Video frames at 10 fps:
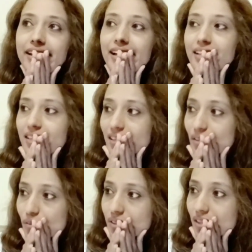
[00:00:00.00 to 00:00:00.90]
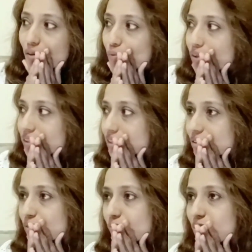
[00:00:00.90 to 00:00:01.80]
And then I looked around what this
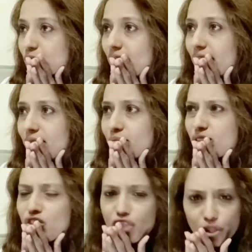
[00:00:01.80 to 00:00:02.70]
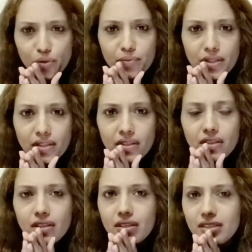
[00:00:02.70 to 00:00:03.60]
could be. So I presumed
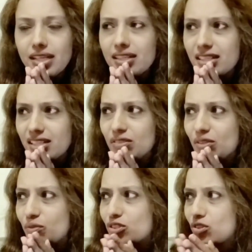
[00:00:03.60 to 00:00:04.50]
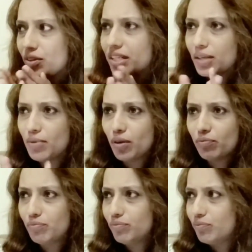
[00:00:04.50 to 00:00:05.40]
that it was talking about
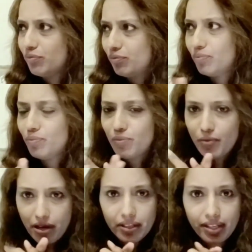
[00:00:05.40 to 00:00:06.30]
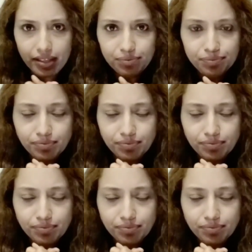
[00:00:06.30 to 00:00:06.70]
parking,